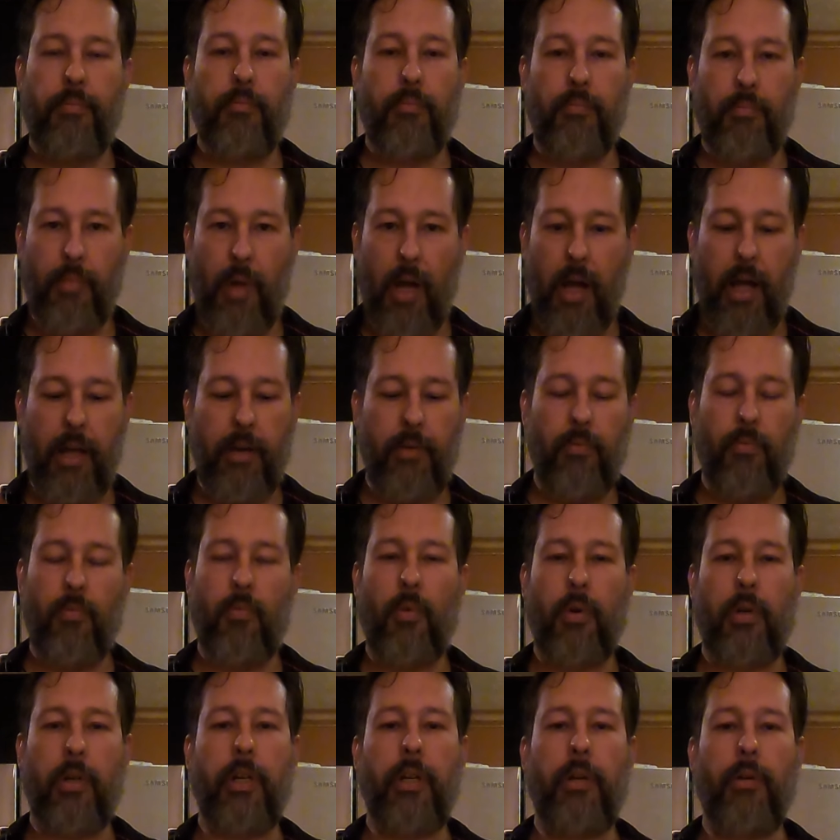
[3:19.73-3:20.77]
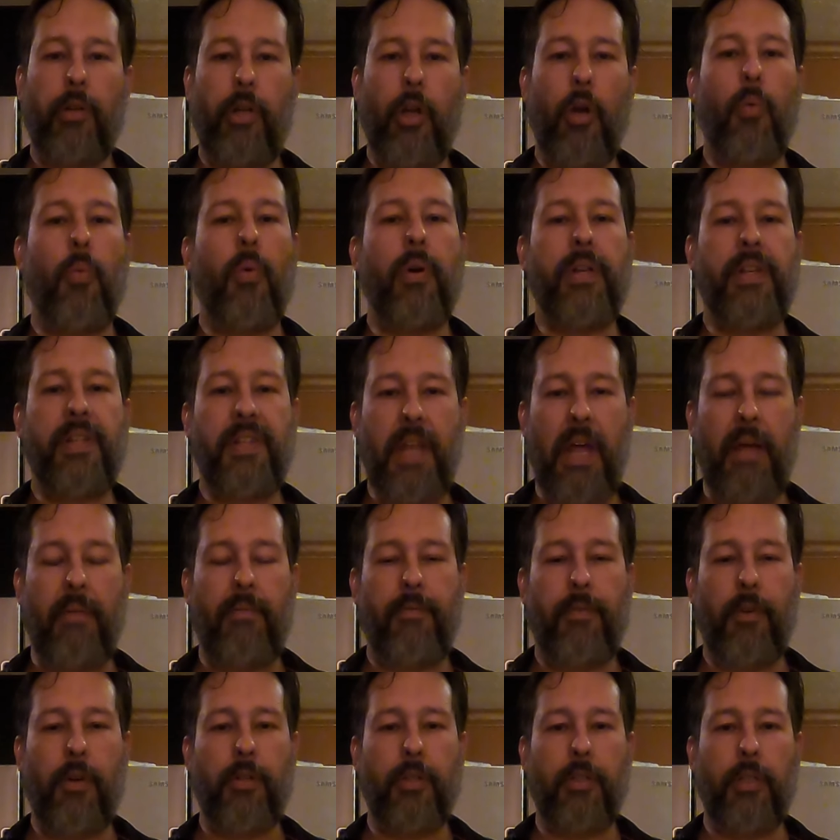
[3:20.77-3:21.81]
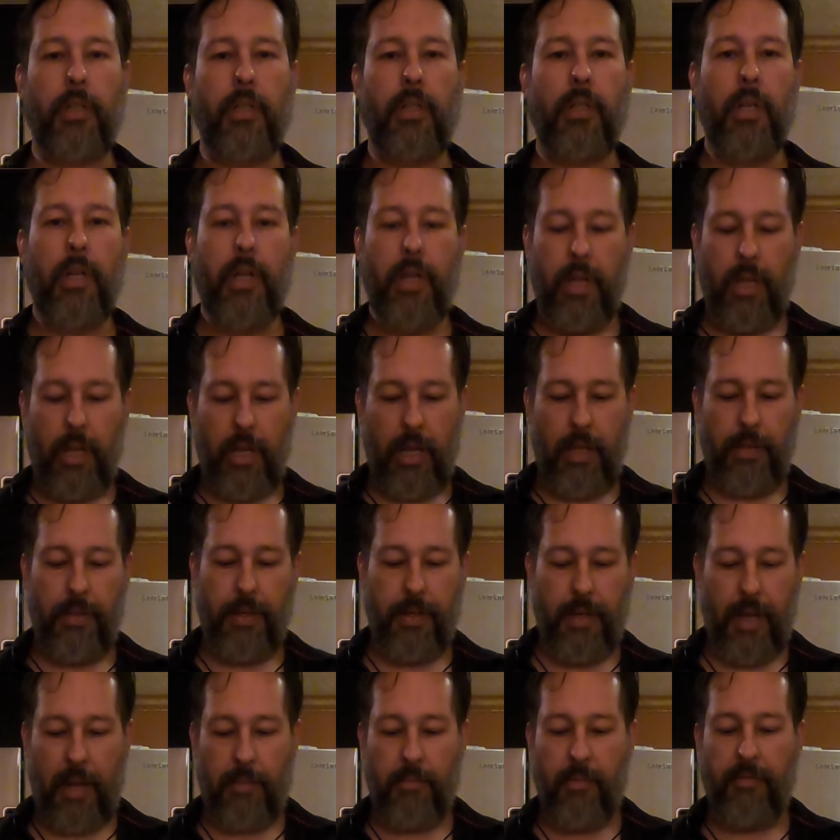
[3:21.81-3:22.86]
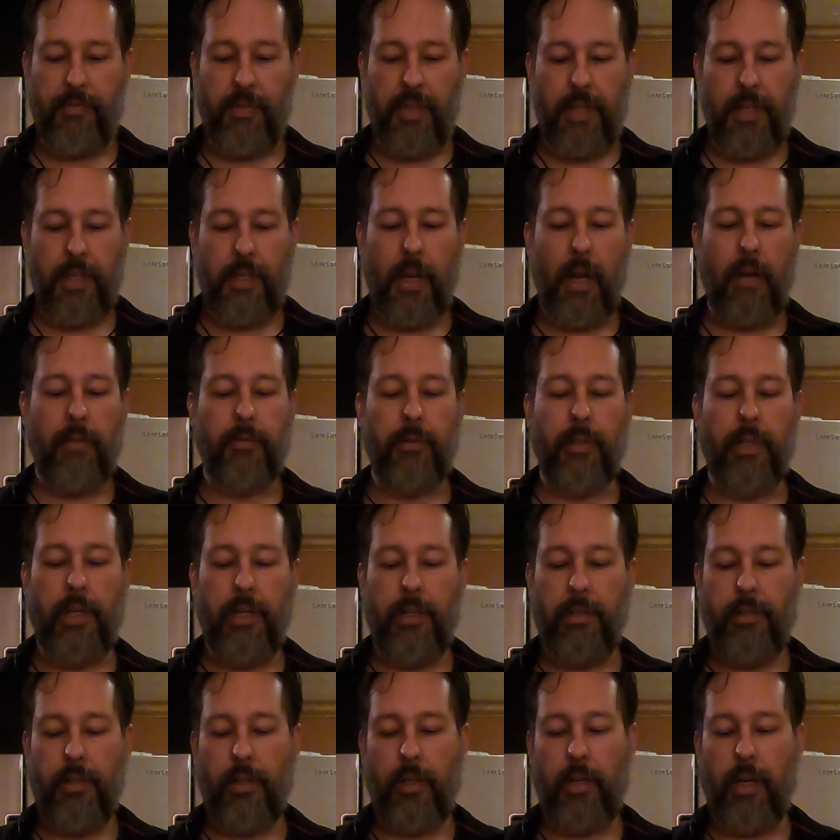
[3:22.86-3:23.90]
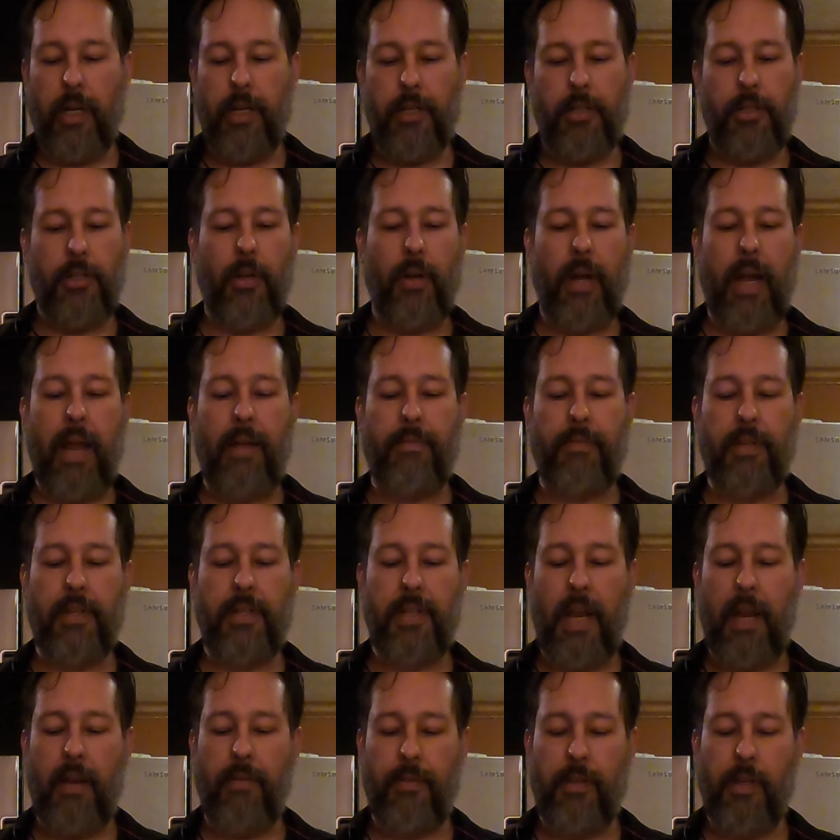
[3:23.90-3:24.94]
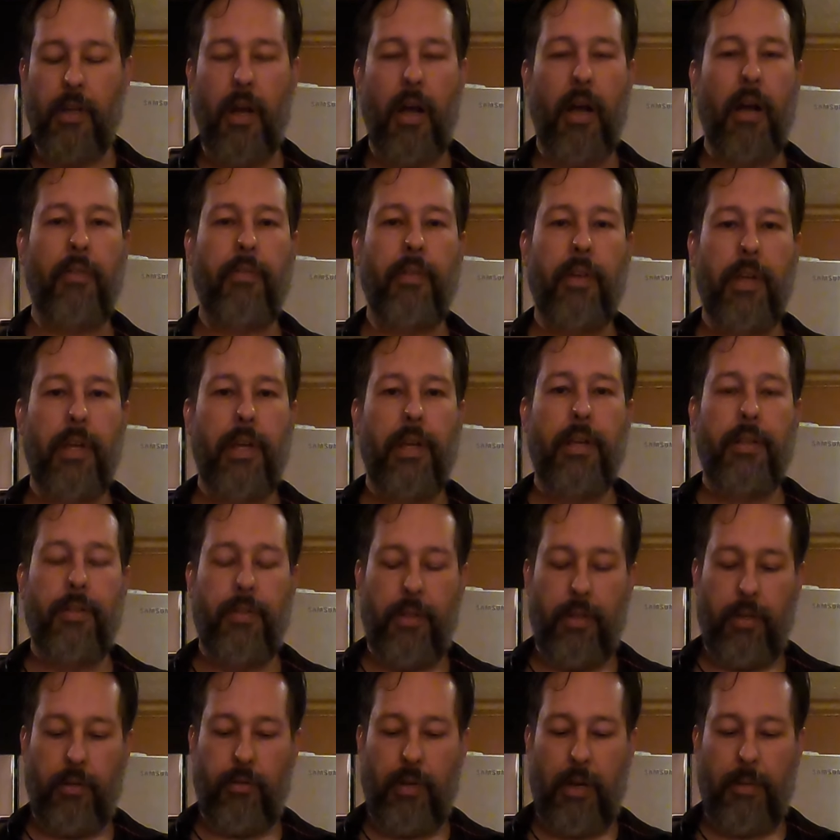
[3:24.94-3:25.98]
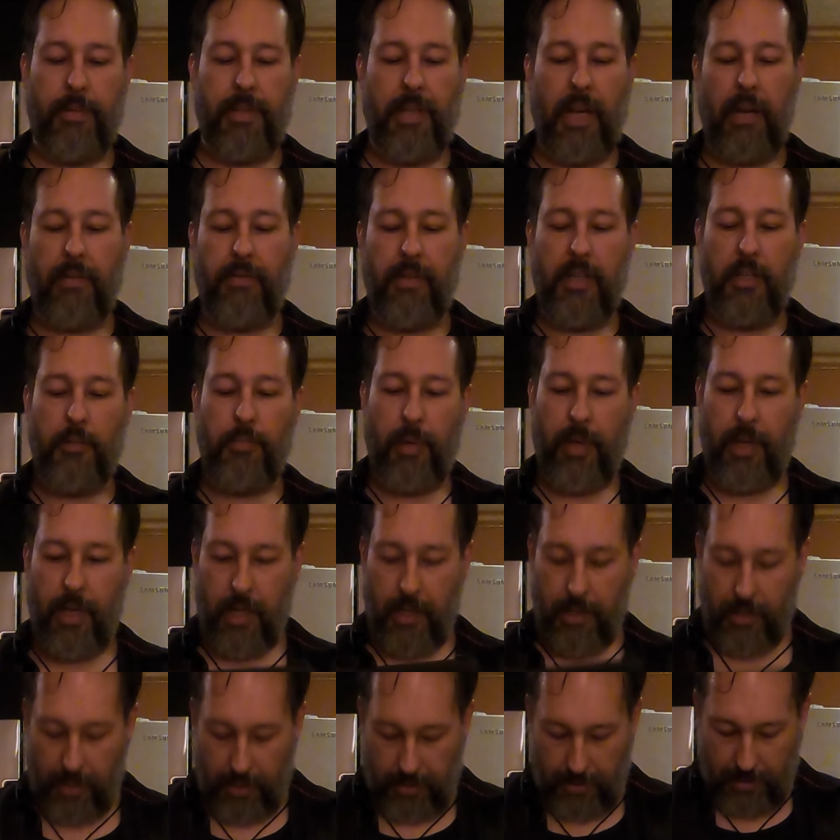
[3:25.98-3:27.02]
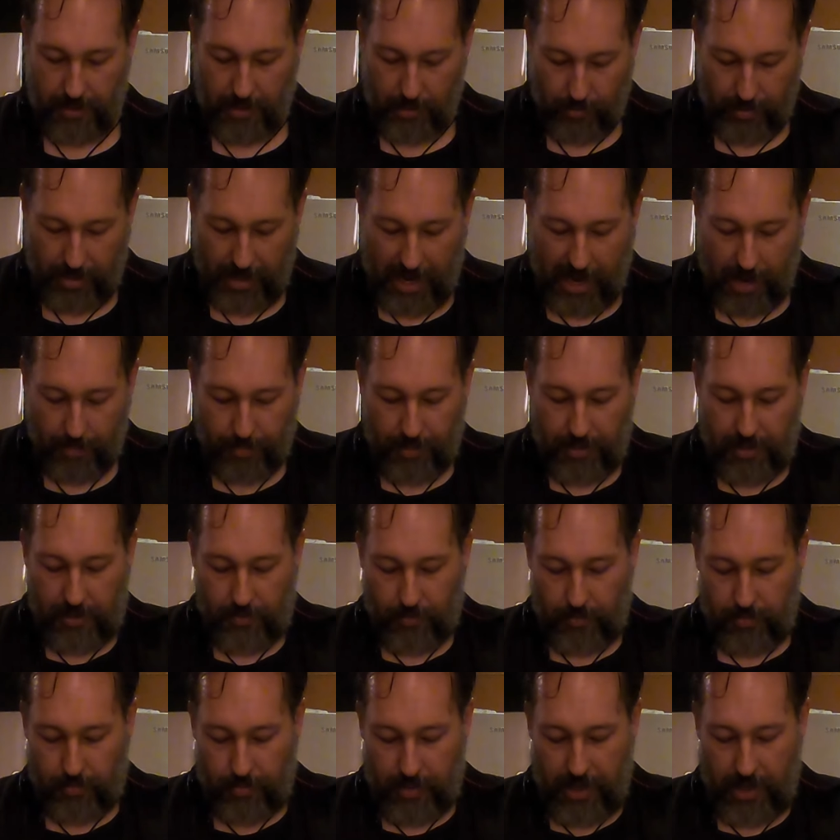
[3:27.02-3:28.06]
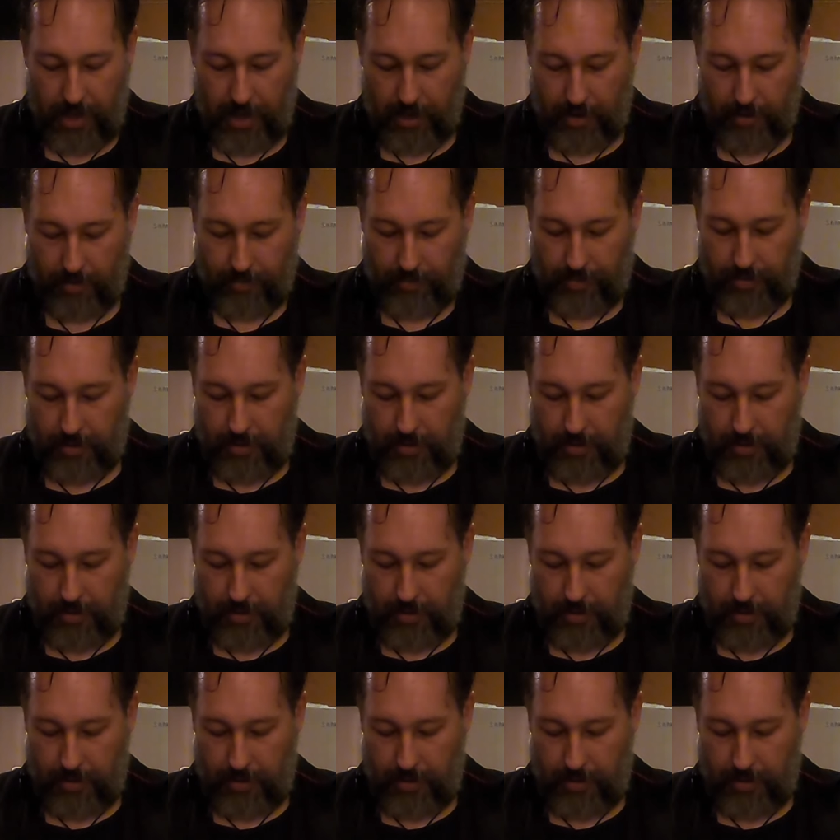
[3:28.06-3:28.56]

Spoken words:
But we're going to go one step further in the name of discovery. All right, so I have the safety off, the grip safety's pinned. Let's see what happens when we have